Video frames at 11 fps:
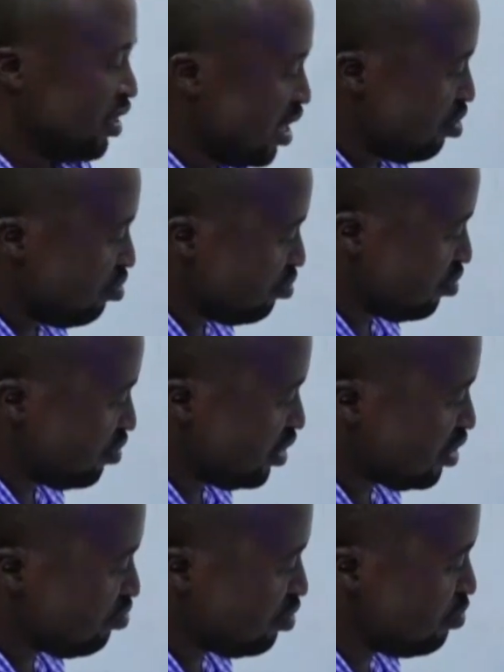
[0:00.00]
Now,
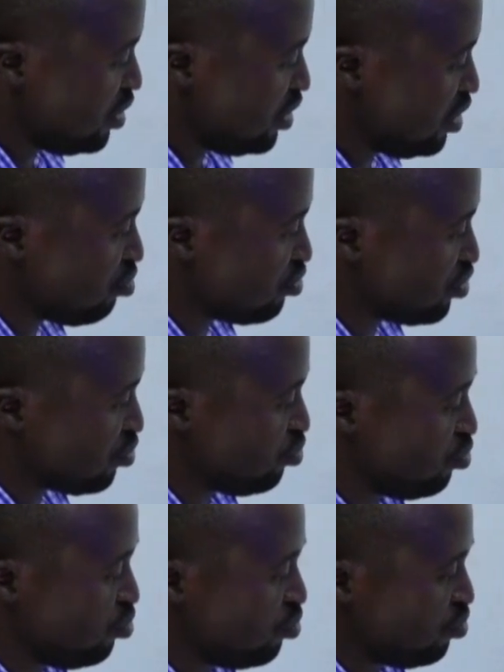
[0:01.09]
this will be equals
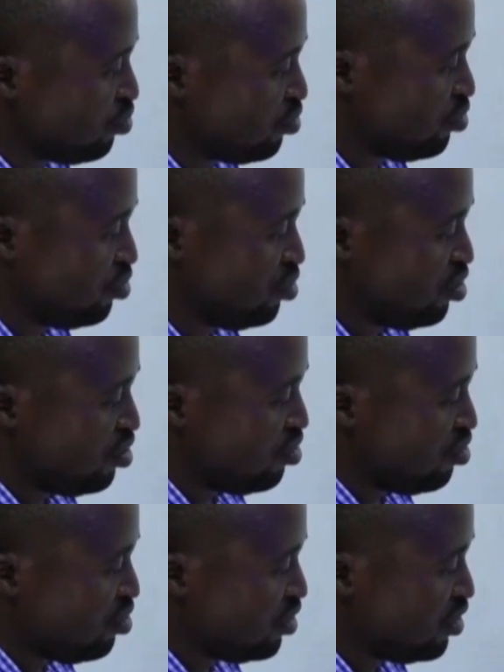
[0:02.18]
to
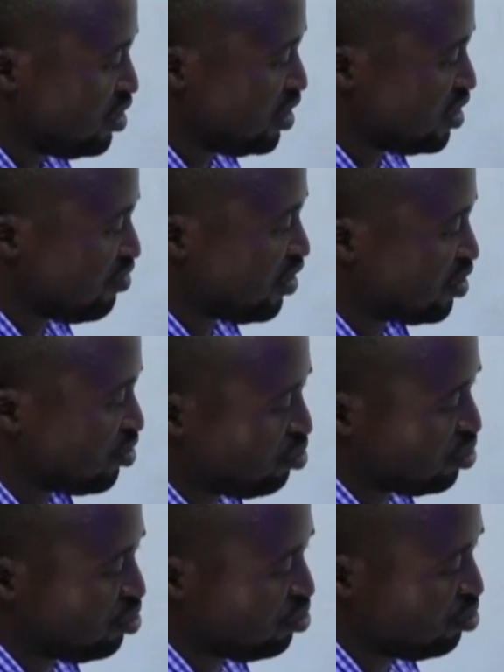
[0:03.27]
6
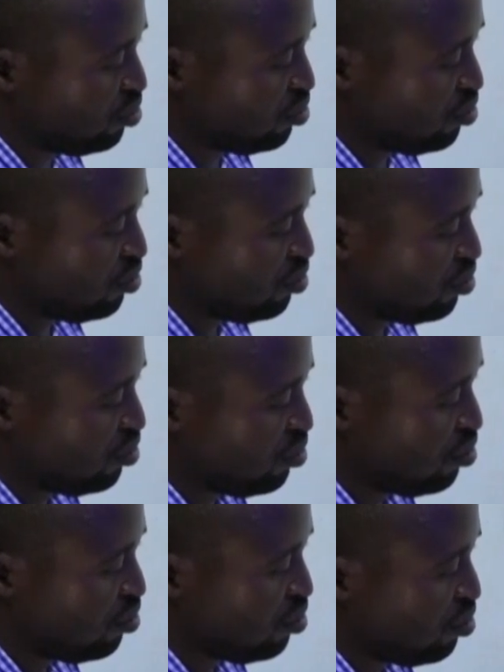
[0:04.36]
factorial
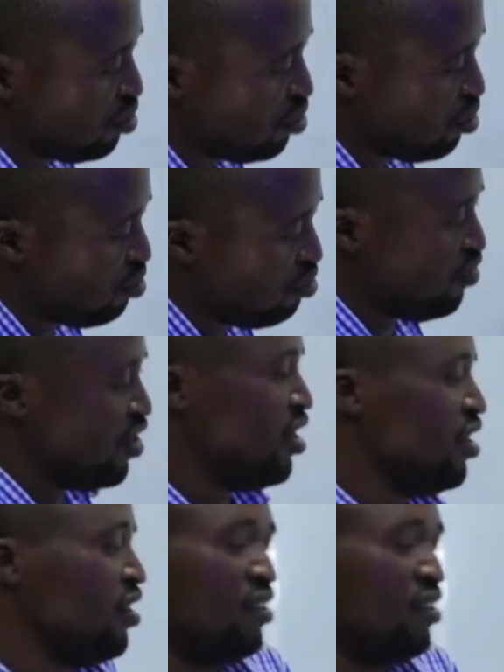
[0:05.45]
over,